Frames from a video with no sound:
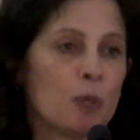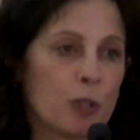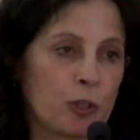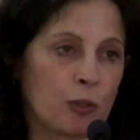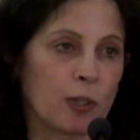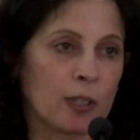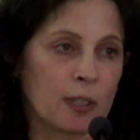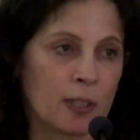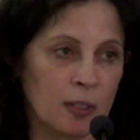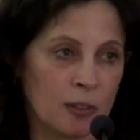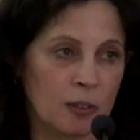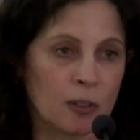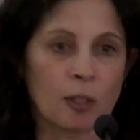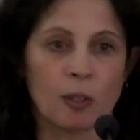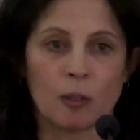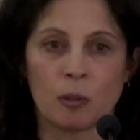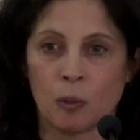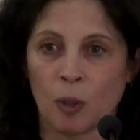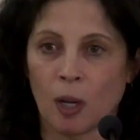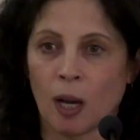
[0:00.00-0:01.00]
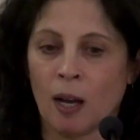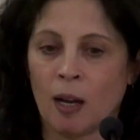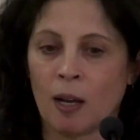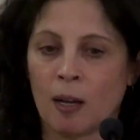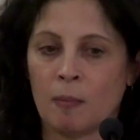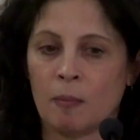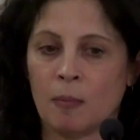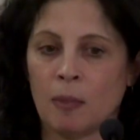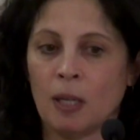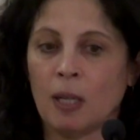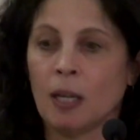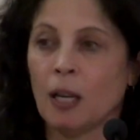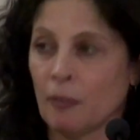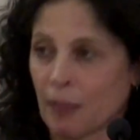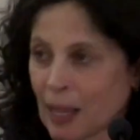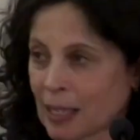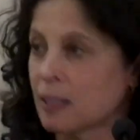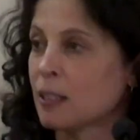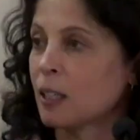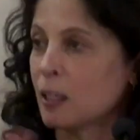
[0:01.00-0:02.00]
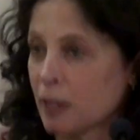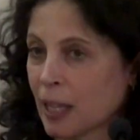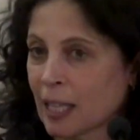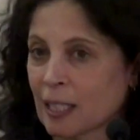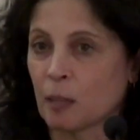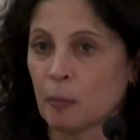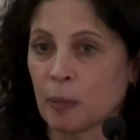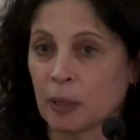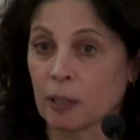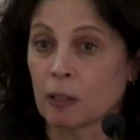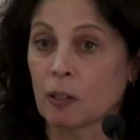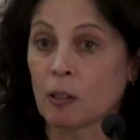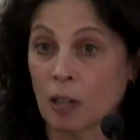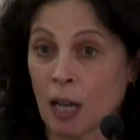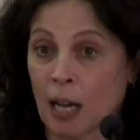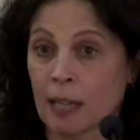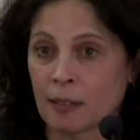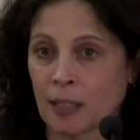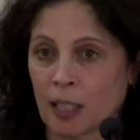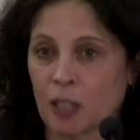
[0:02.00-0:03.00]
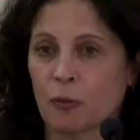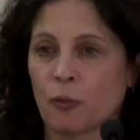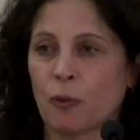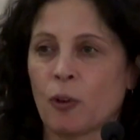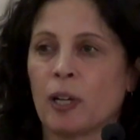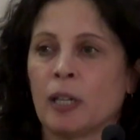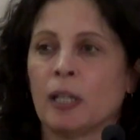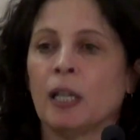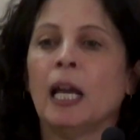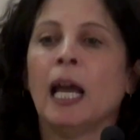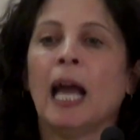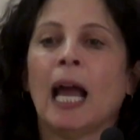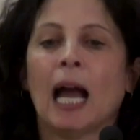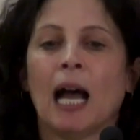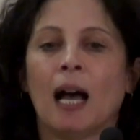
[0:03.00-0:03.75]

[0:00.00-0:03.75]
restricted, so that's the political context for it.